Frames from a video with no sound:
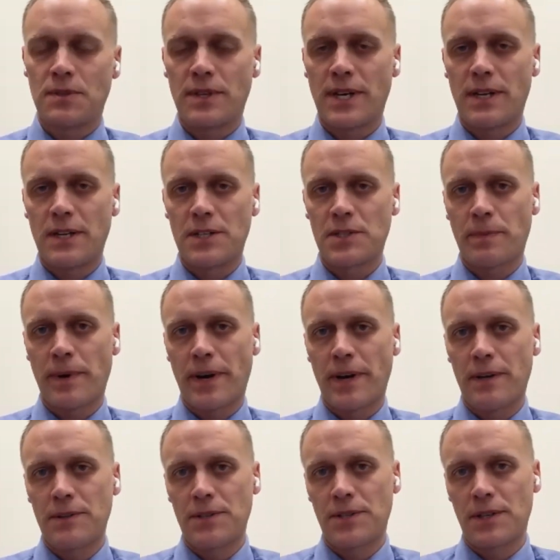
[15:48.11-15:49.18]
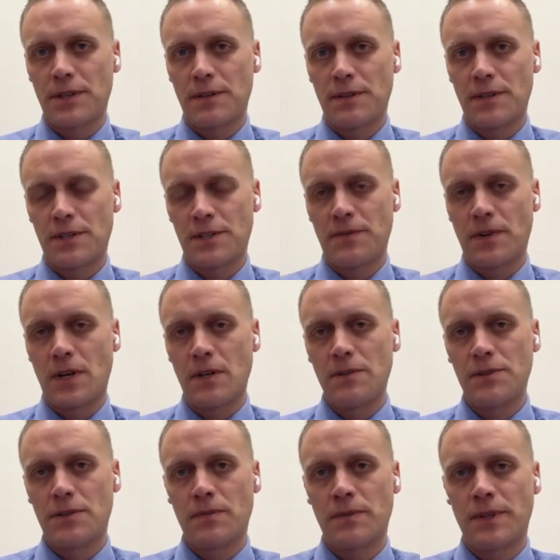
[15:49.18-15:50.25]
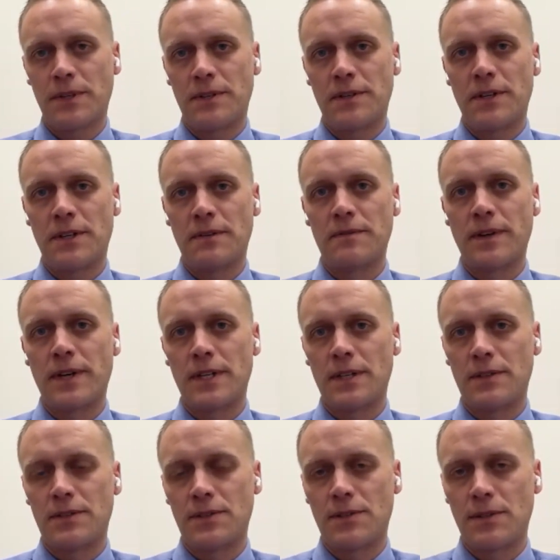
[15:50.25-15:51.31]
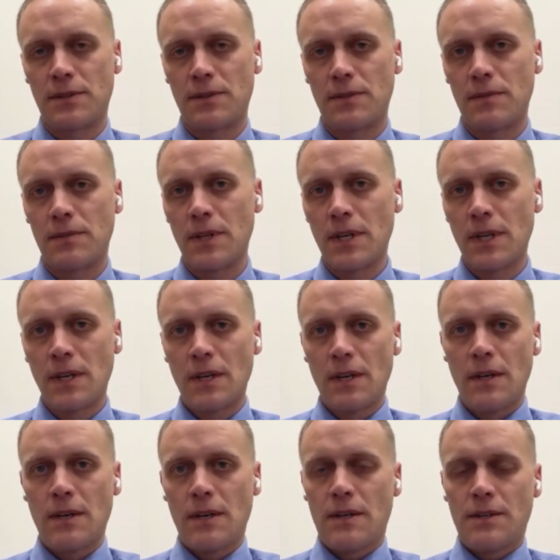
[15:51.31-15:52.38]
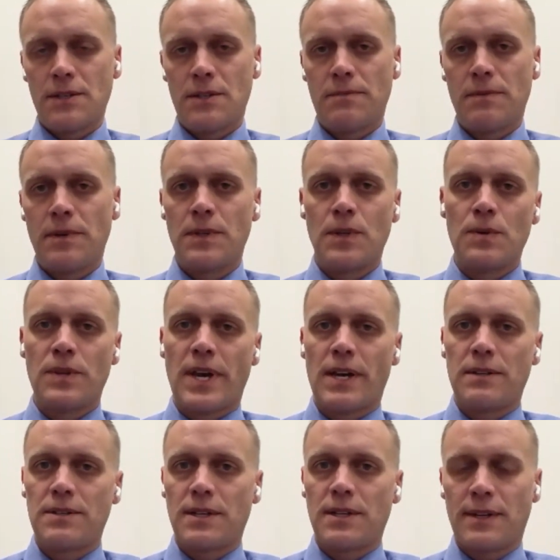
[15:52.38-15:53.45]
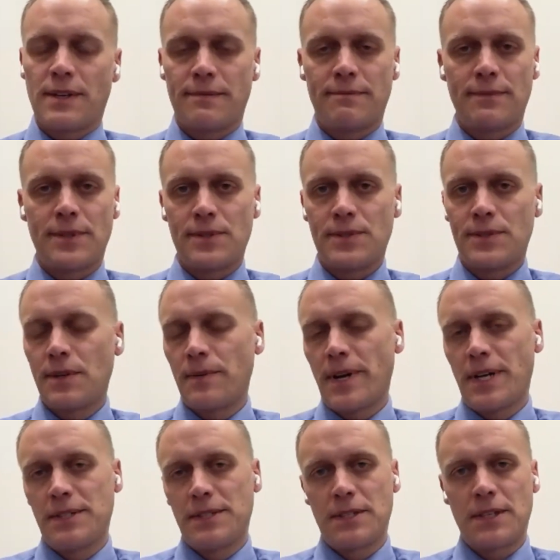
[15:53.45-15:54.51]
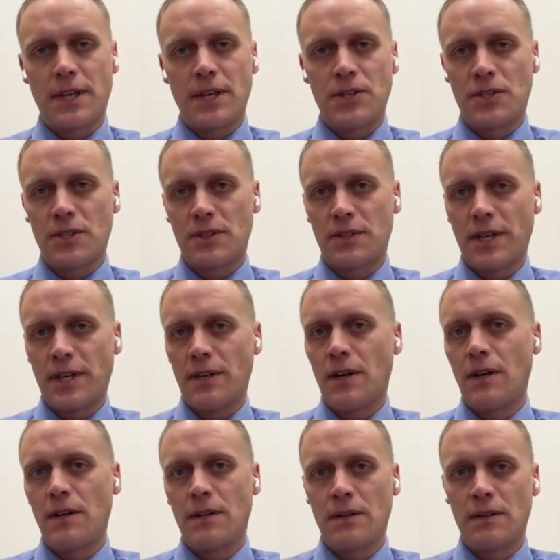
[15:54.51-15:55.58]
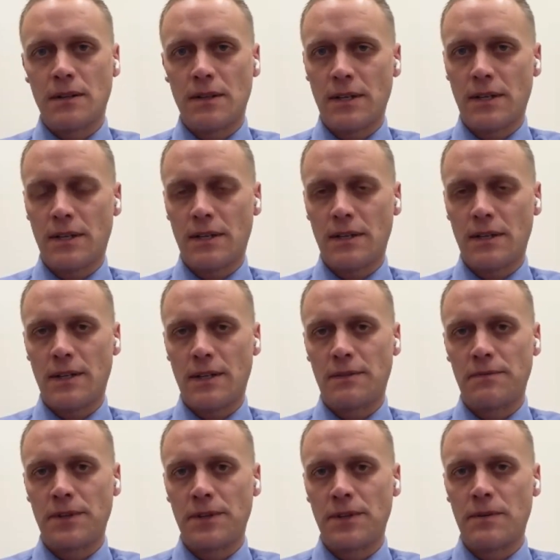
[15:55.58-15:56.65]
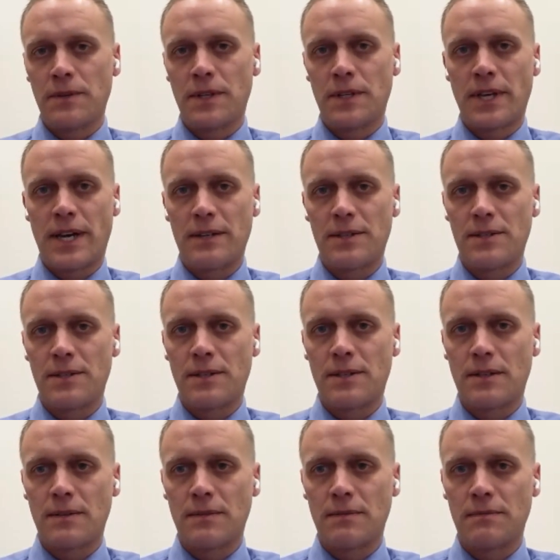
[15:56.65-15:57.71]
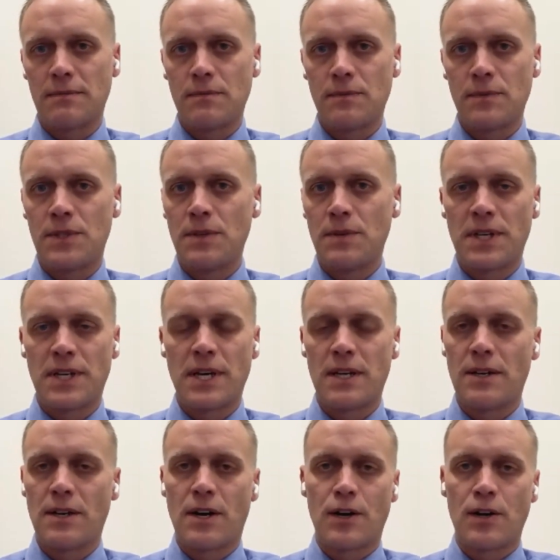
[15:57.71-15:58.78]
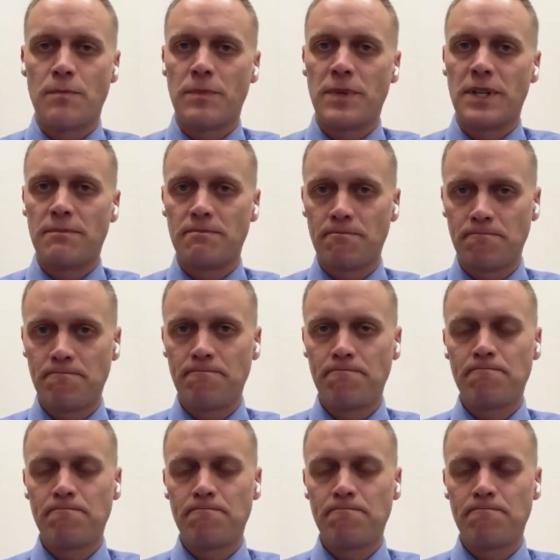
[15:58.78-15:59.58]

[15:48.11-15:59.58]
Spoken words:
So that expires here this fall. So we are getting ready to renew that. And there's no hesitation at all on renewing that. We'll do it again in a heartbeat.